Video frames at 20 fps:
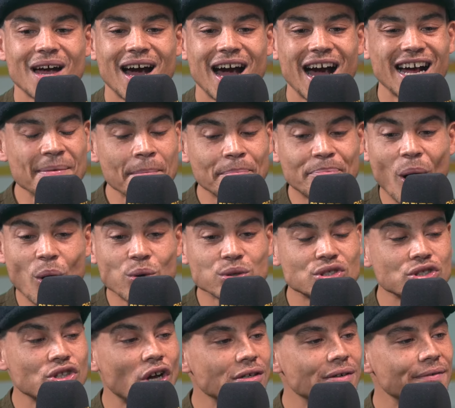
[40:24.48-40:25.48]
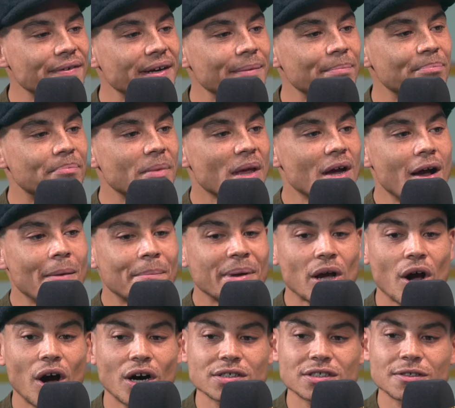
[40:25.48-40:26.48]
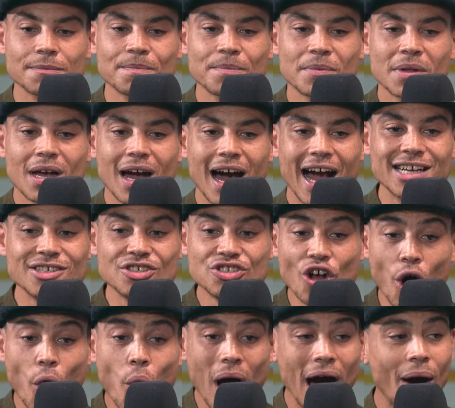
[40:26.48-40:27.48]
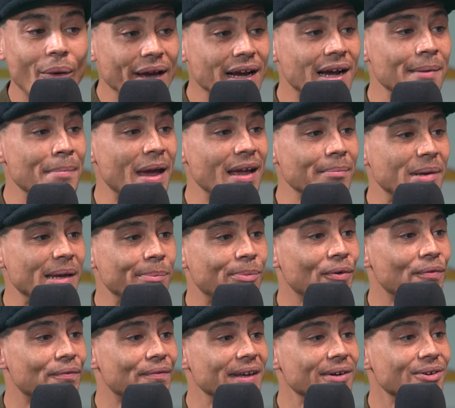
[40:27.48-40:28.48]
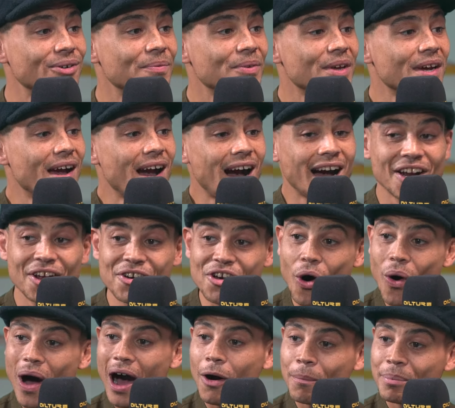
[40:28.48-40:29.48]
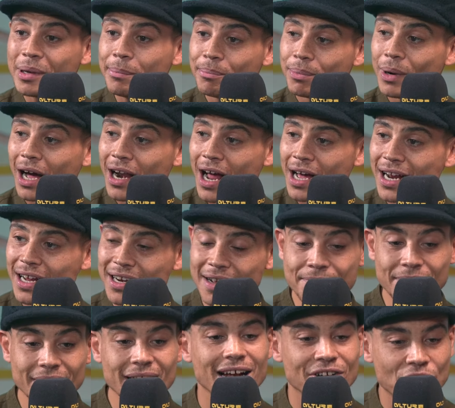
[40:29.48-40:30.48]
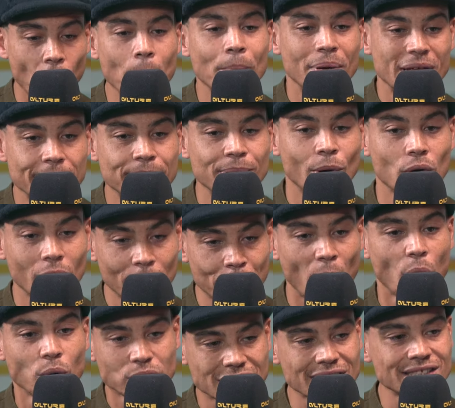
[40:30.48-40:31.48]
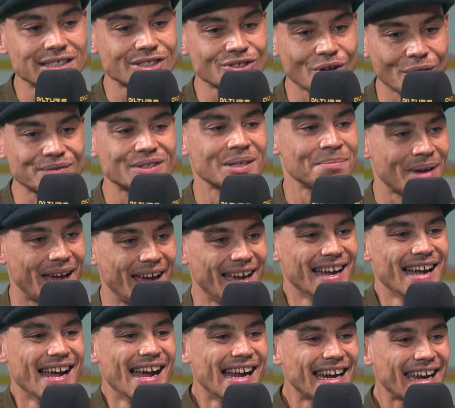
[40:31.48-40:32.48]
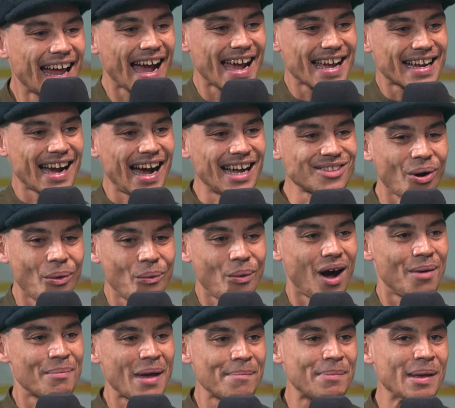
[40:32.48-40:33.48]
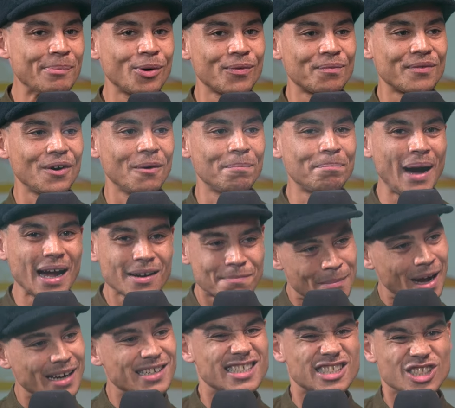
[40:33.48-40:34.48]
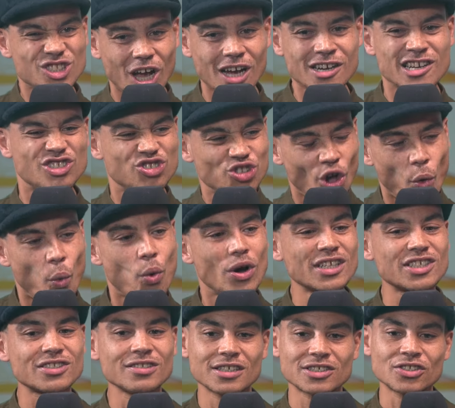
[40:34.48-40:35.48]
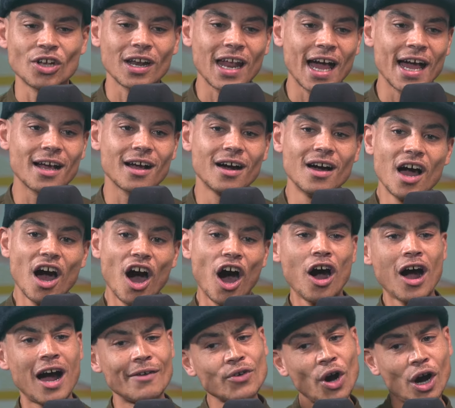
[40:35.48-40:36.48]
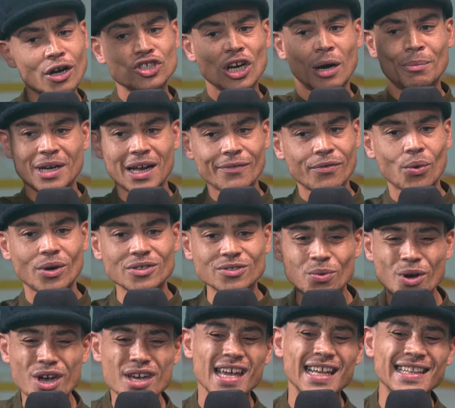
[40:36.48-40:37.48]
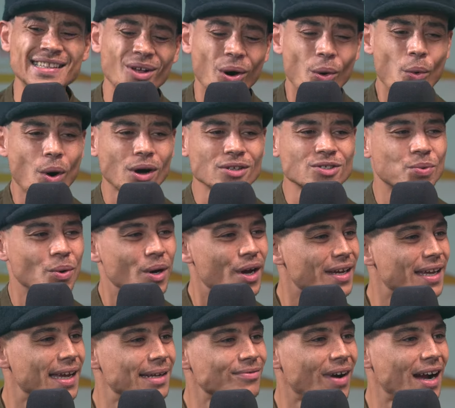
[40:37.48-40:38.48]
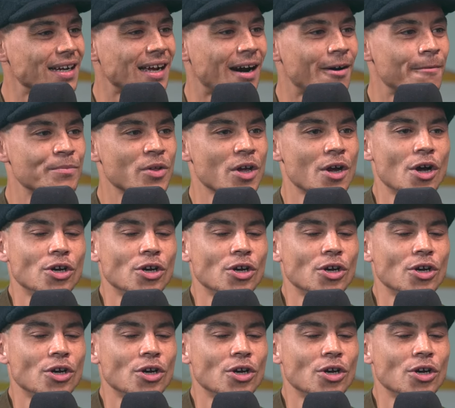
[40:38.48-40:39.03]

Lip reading: I didn't post none of it because I know how it can make people feel, and I know how people, and I think I know people are posting stuff to me. I don't want to make people feel bad, man. It's not like, oh, I've got a job and everyone's working. No one's working right now.